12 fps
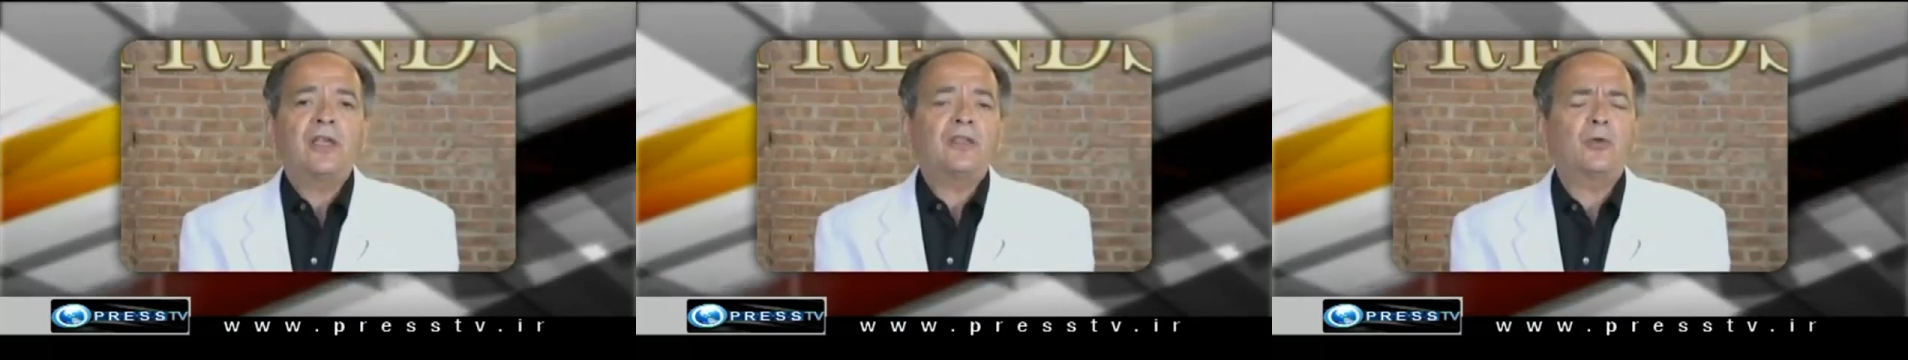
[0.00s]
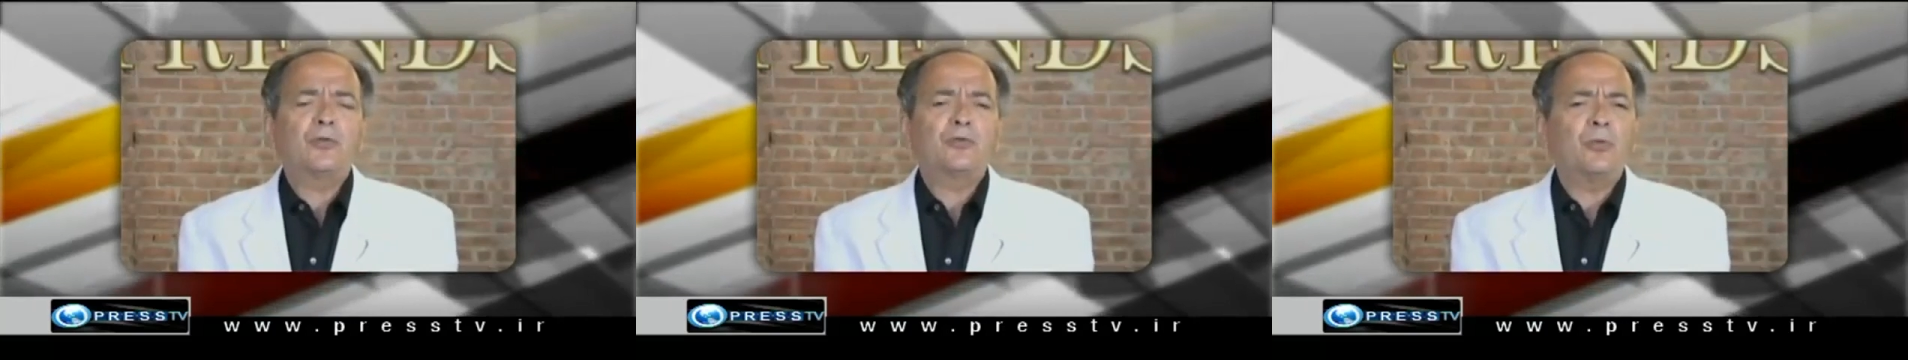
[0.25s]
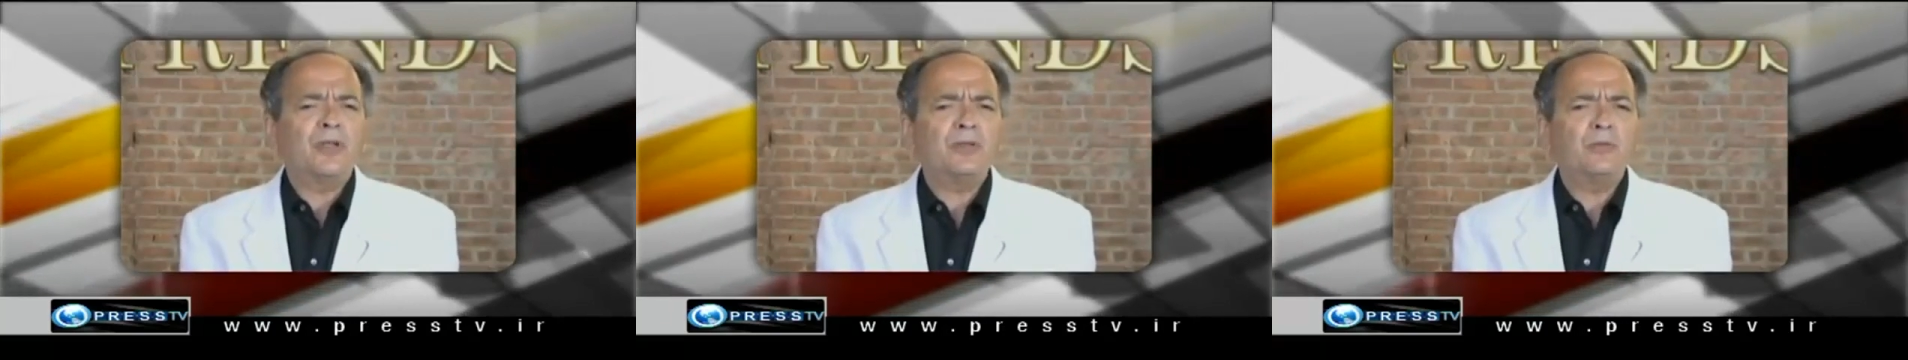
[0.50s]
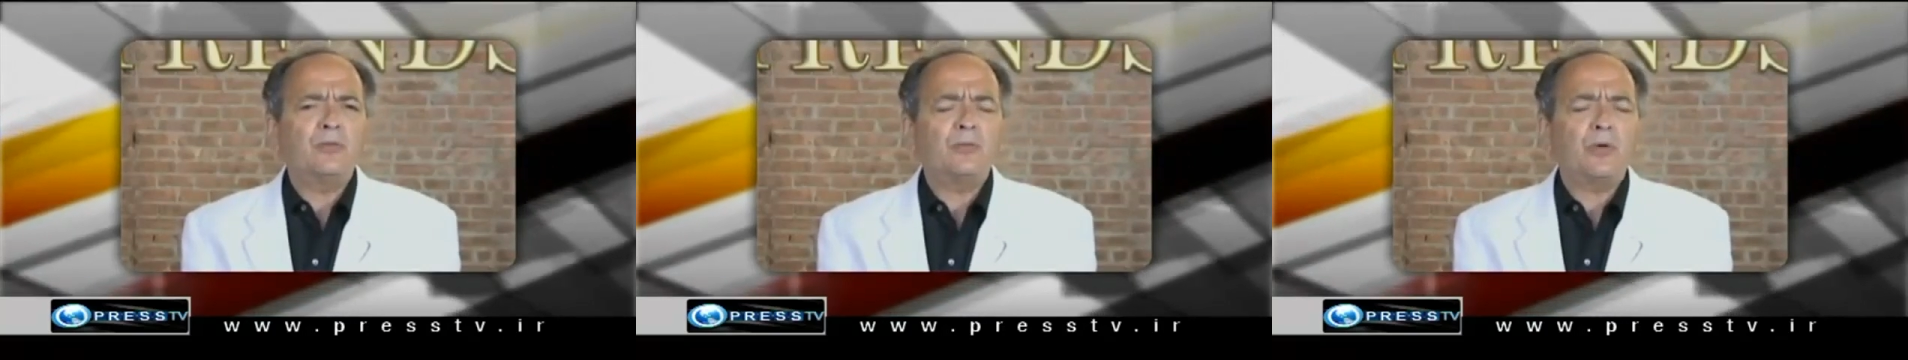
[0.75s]
And there was
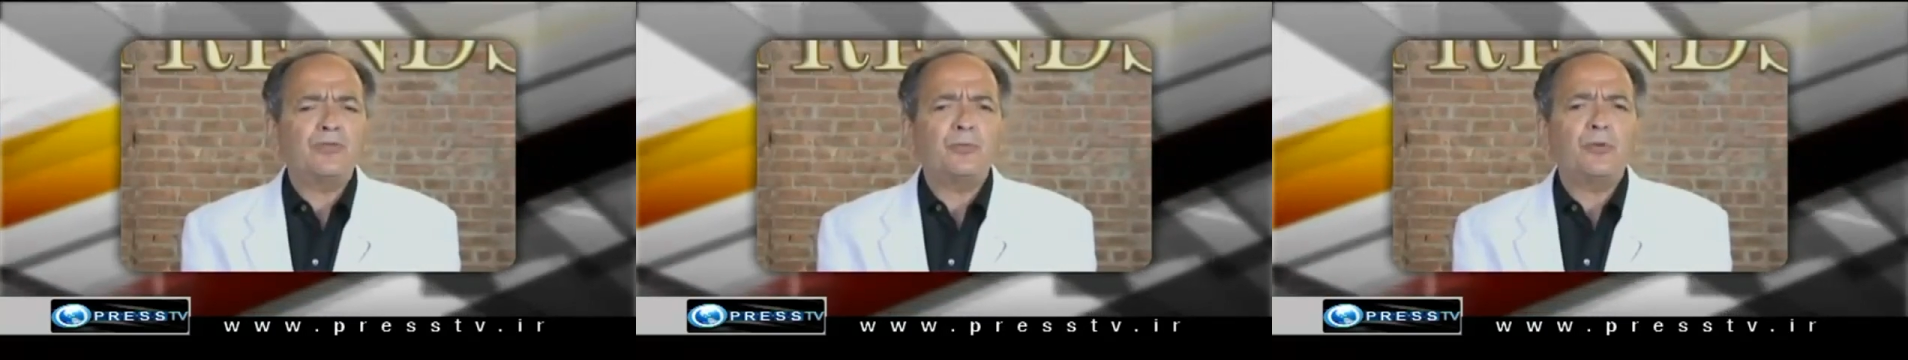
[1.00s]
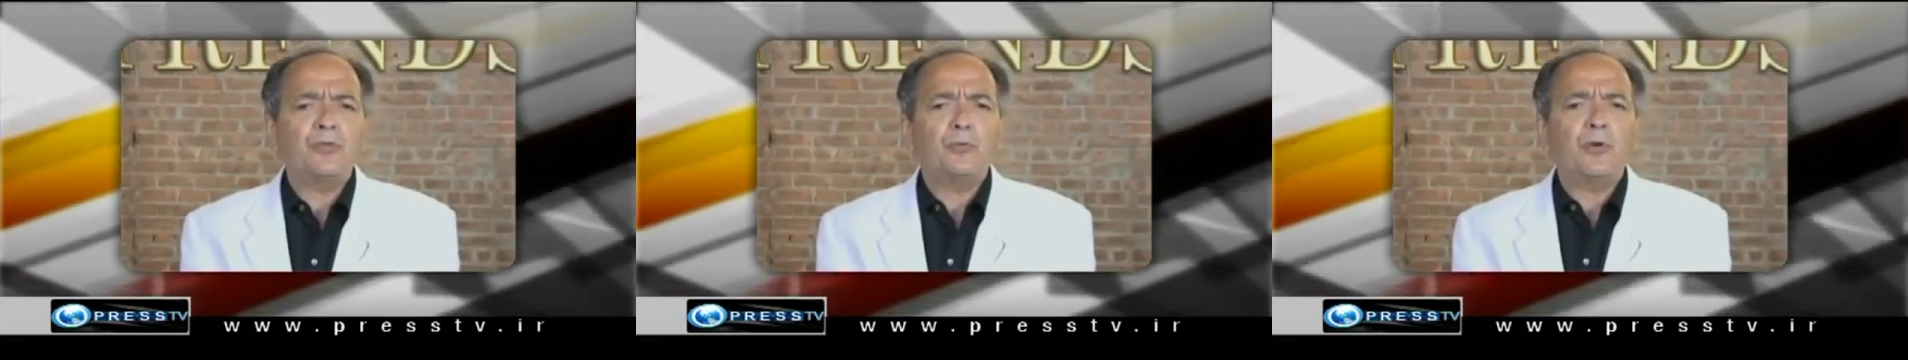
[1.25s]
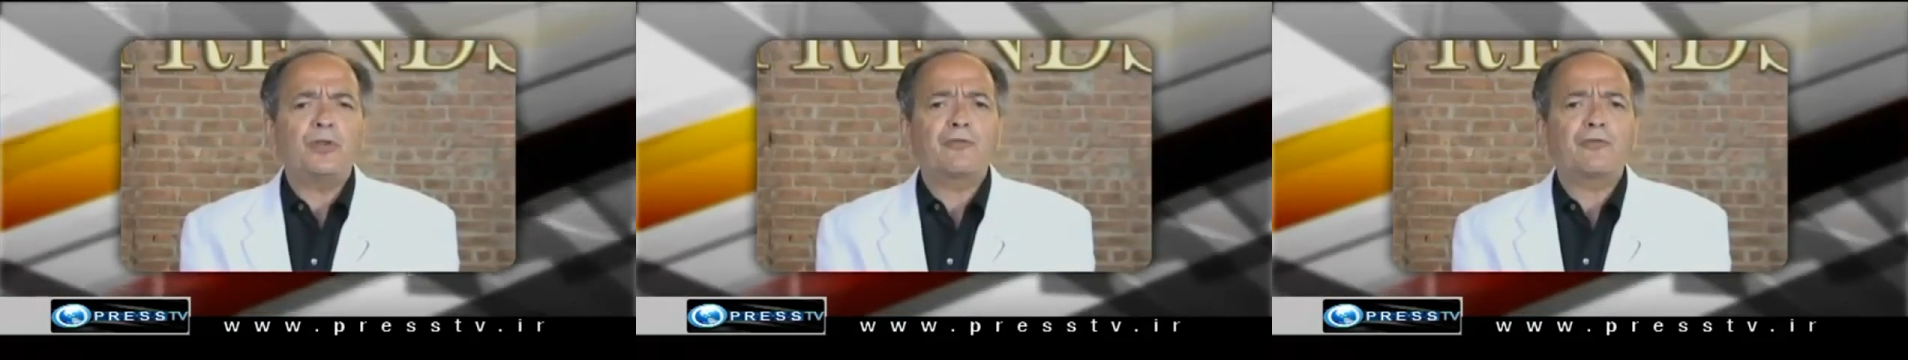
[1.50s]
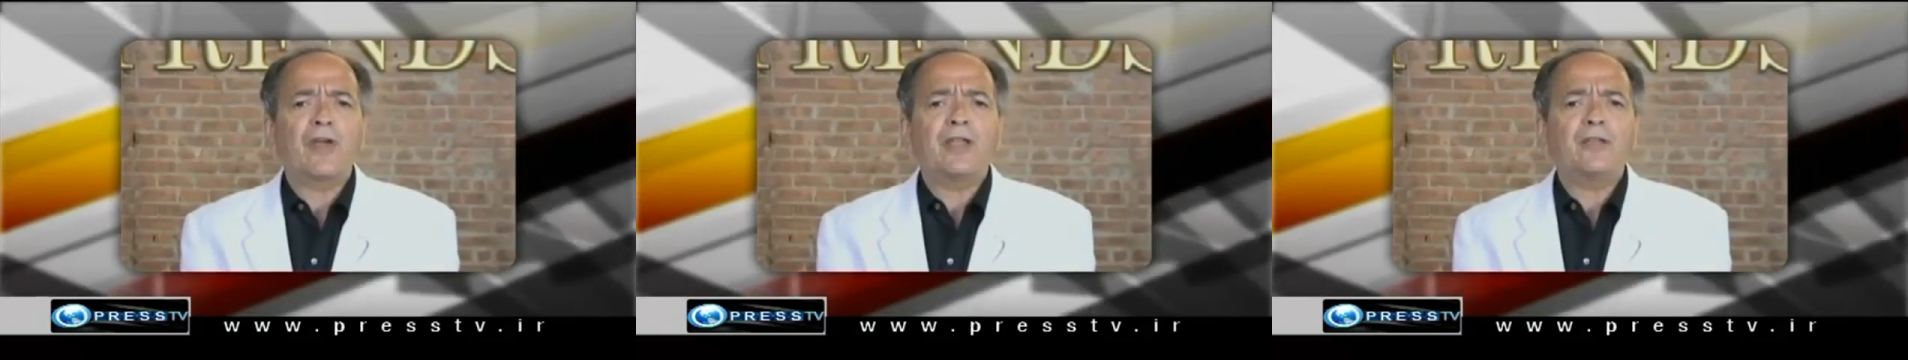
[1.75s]
one wasn't the one in
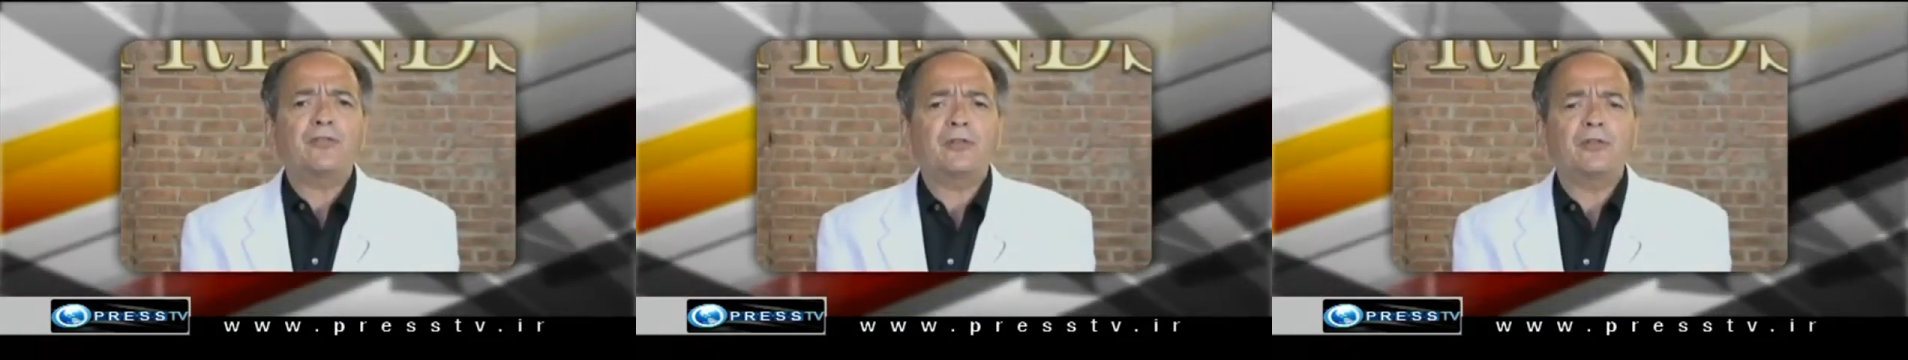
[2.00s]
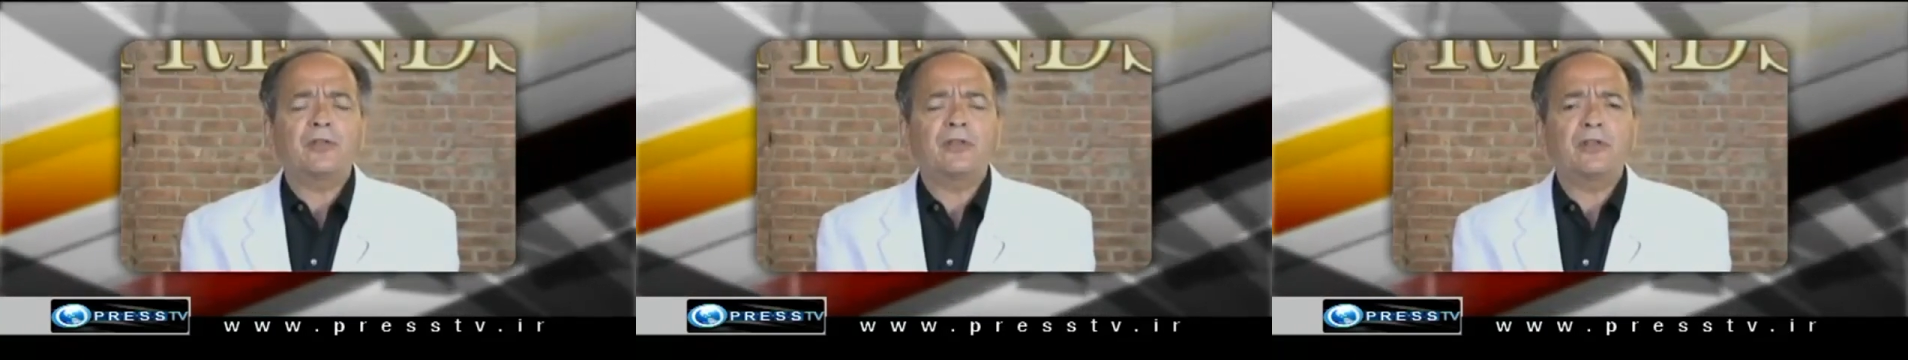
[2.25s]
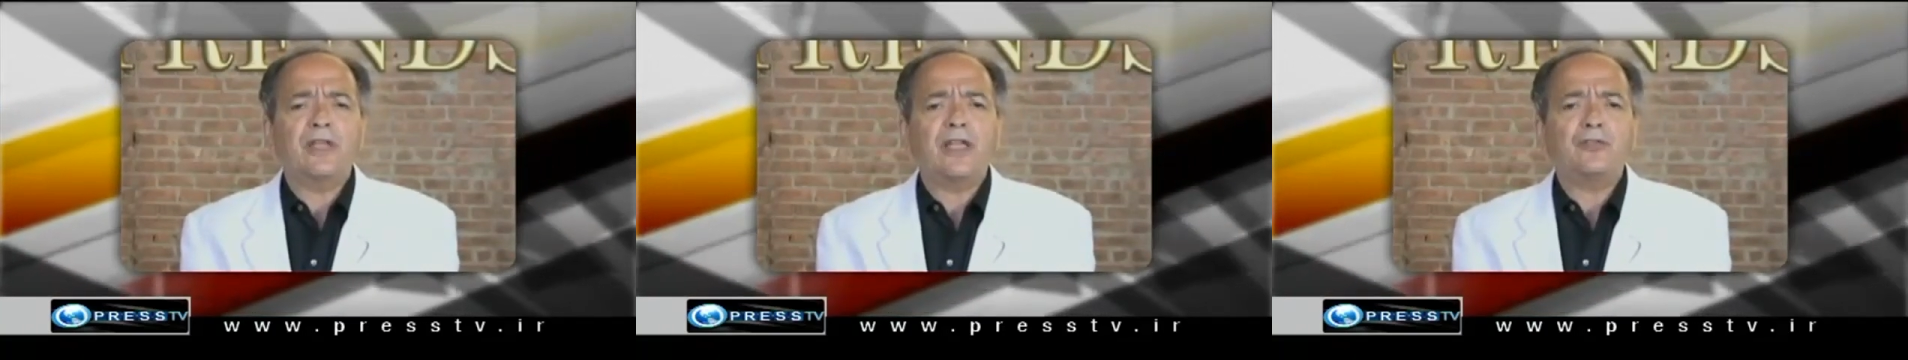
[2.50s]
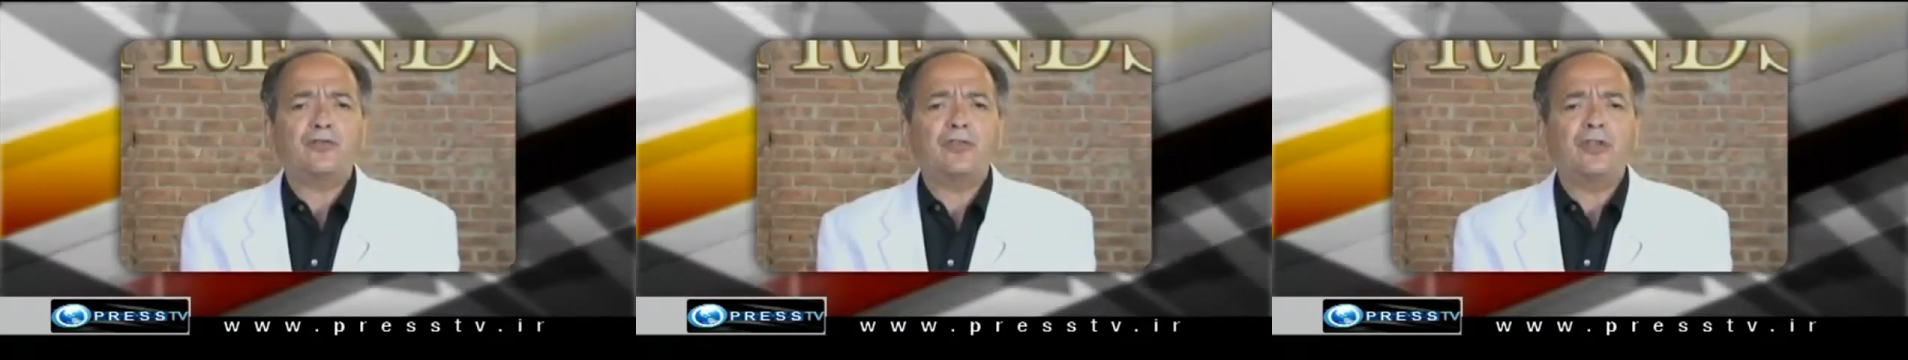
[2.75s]
France
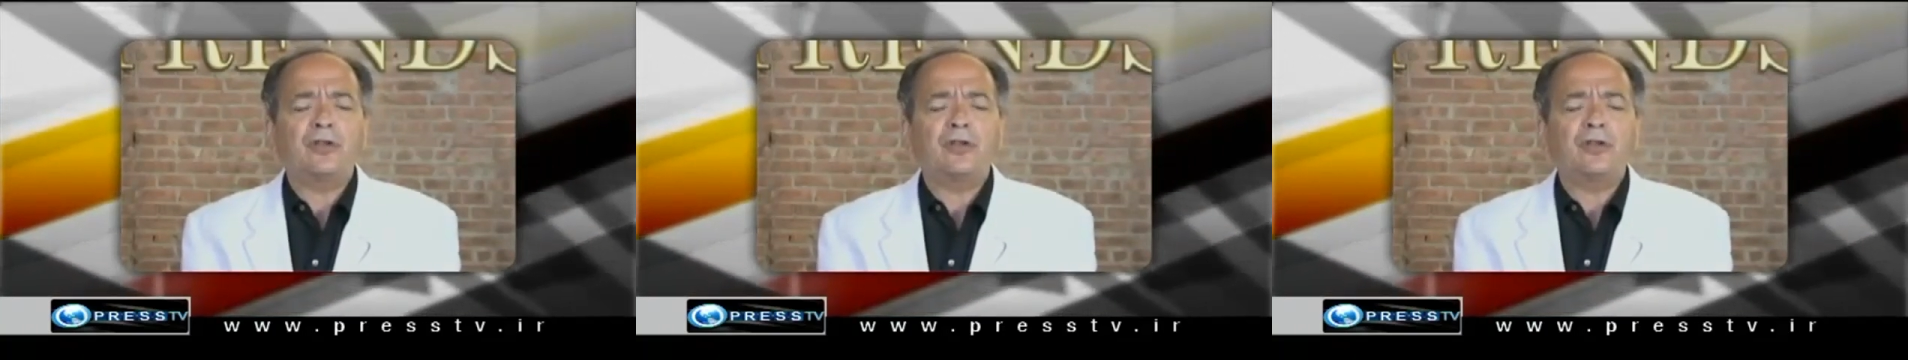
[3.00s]
last